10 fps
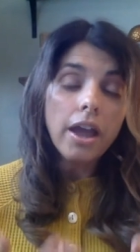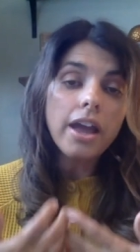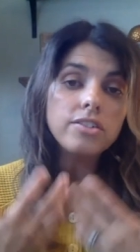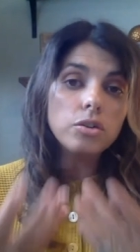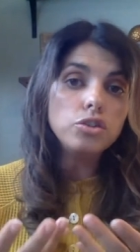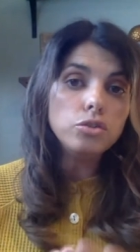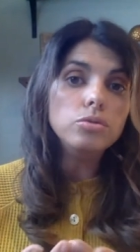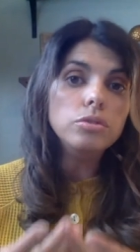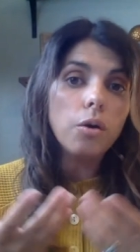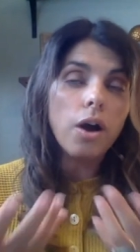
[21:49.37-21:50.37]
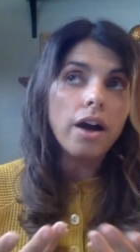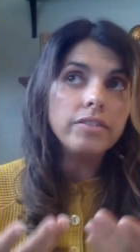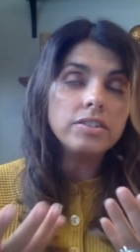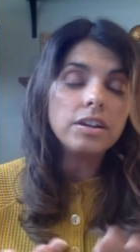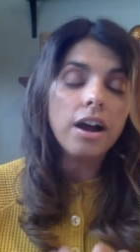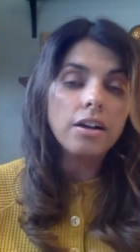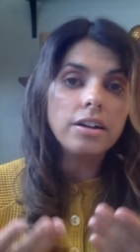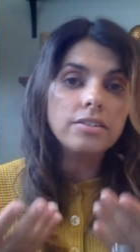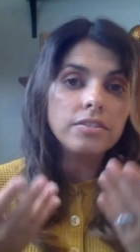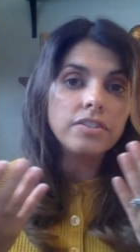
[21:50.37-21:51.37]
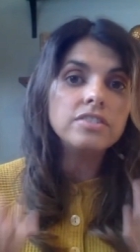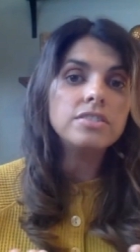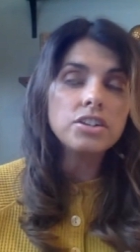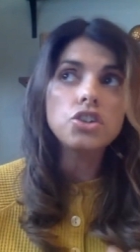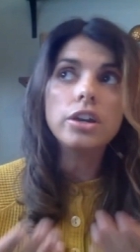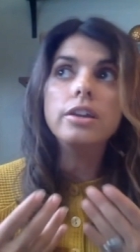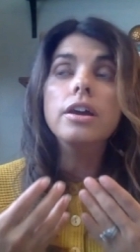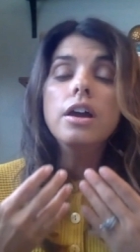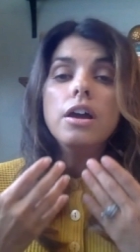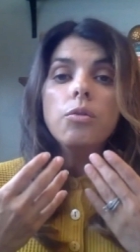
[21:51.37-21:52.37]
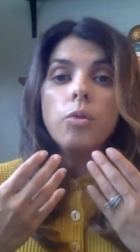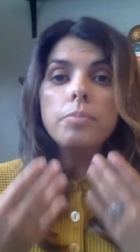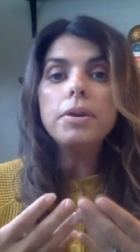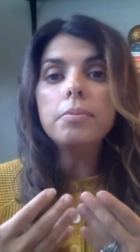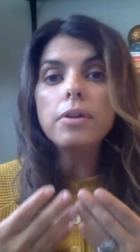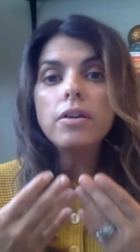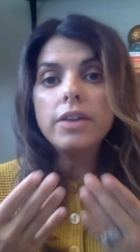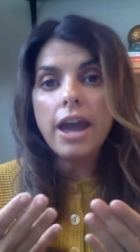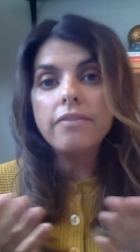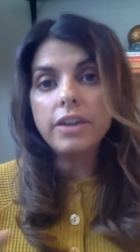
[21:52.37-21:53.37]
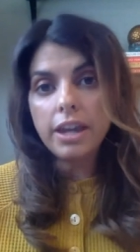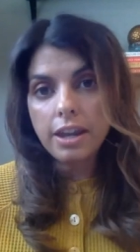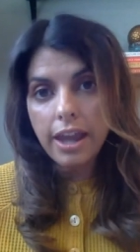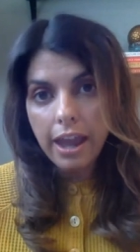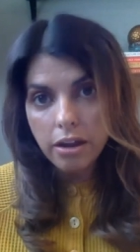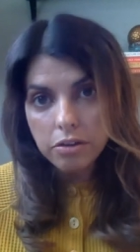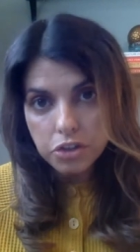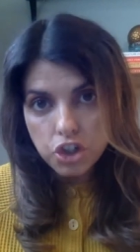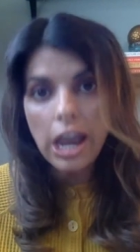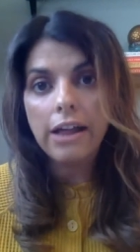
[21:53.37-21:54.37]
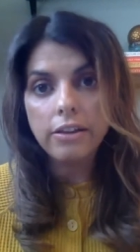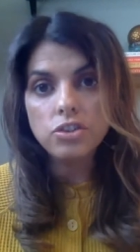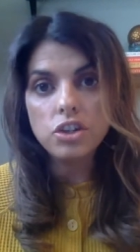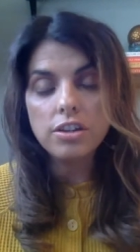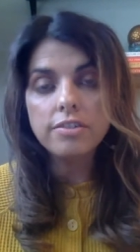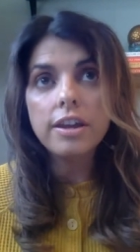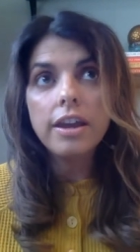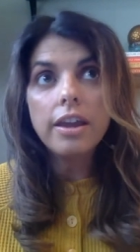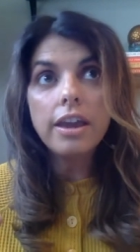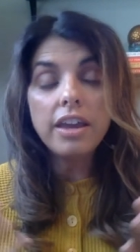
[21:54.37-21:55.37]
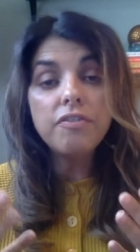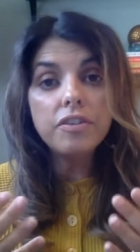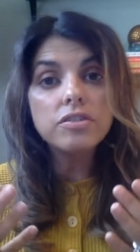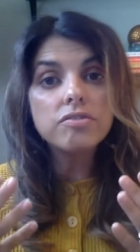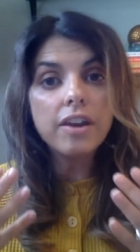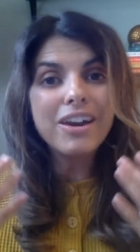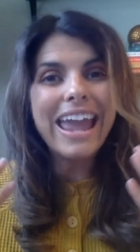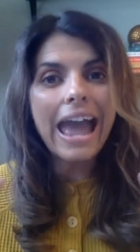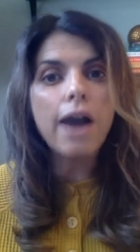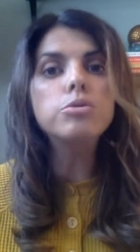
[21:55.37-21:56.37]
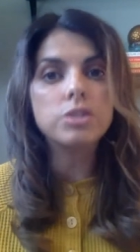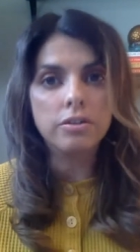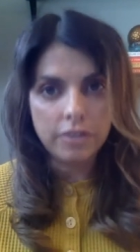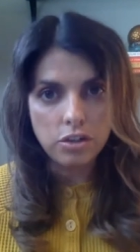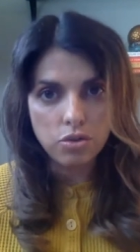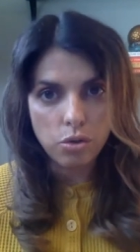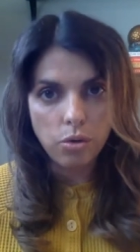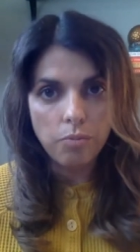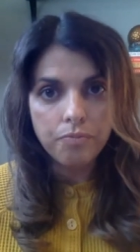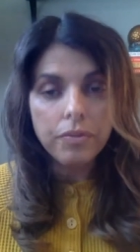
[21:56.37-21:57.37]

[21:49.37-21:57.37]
And so, you know, obviously, Colin, as a physician, when people are navigating health challenges, it feels very out of control.